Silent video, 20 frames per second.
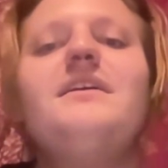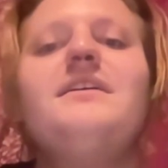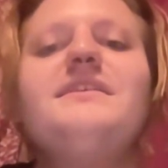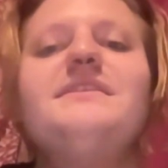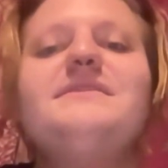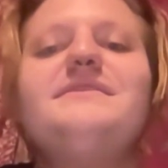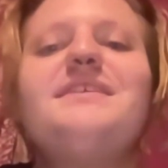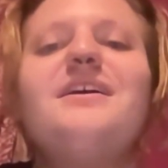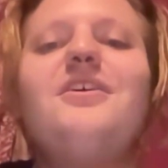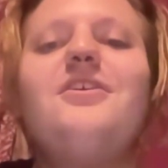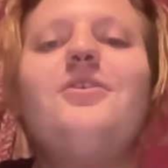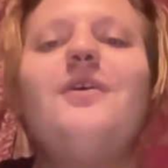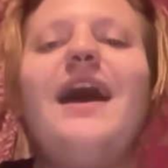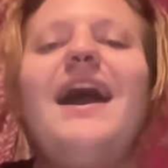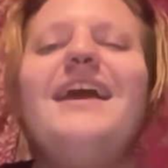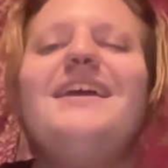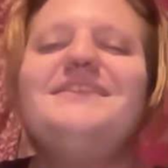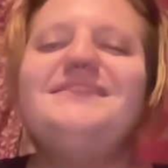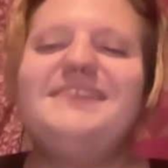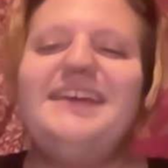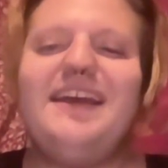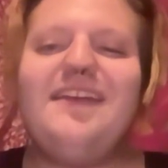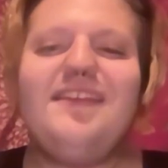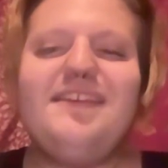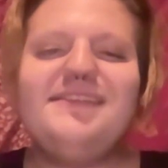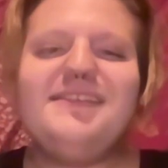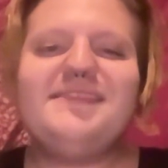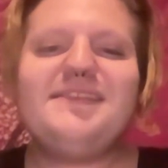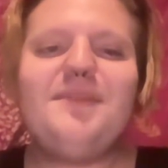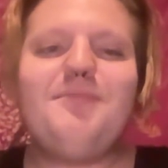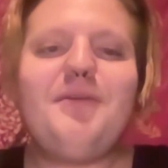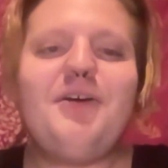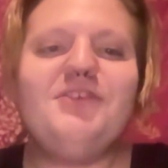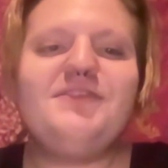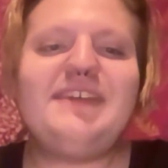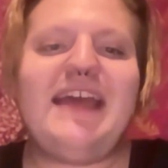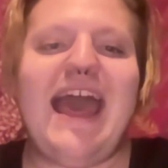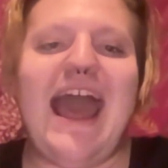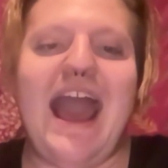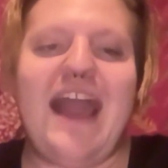So I say this is the
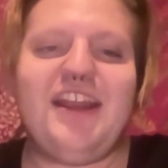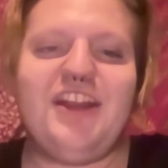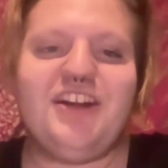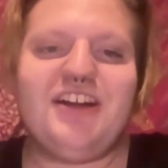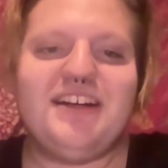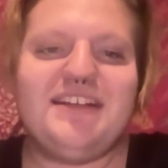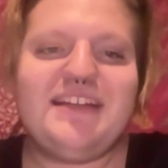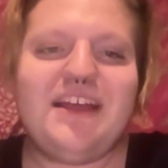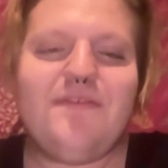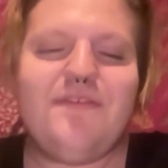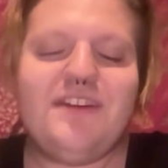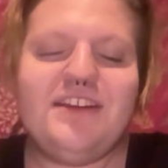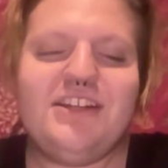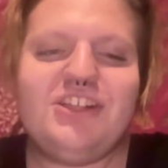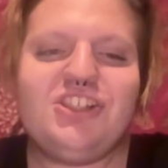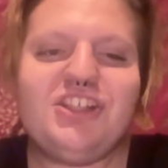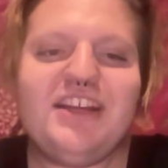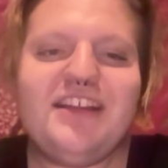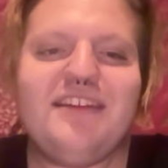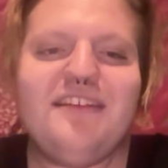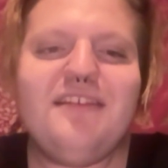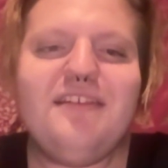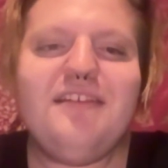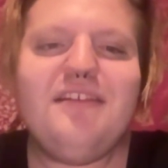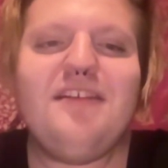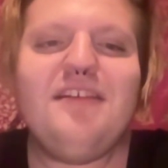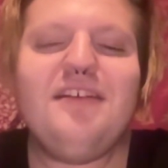most accurate definition.